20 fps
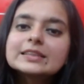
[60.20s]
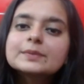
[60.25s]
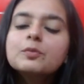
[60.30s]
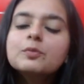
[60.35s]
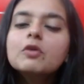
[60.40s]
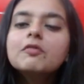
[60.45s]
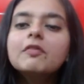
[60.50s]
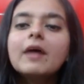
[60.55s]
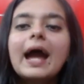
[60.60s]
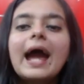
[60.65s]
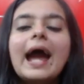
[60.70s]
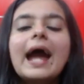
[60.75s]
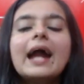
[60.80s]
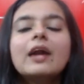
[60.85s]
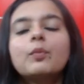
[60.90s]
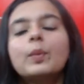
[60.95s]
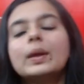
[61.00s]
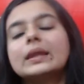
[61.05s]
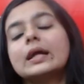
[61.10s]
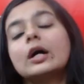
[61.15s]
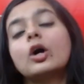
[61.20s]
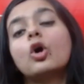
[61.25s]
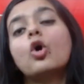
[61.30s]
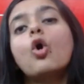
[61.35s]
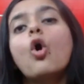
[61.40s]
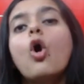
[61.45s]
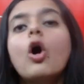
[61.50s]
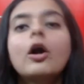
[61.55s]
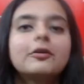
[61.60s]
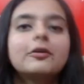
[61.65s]
us move ahead with a
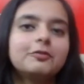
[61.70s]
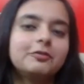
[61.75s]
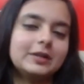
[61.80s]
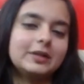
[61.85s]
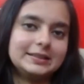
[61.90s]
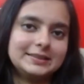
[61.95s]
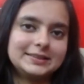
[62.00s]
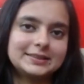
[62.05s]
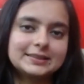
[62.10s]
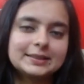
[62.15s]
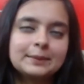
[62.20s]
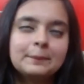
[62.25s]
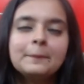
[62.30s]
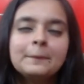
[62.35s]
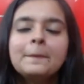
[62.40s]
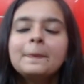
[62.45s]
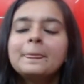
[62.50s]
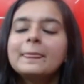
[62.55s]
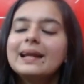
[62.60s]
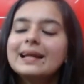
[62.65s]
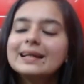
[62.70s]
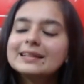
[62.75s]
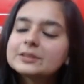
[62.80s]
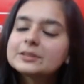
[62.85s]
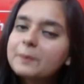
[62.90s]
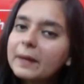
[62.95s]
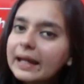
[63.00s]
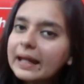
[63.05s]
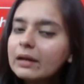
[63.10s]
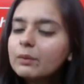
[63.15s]
quote first. Let
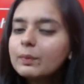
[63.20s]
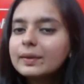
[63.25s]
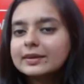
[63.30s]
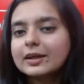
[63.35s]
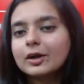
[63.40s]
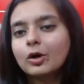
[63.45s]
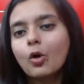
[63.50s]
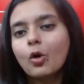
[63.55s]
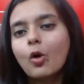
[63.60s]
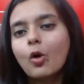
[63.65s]
us begin with the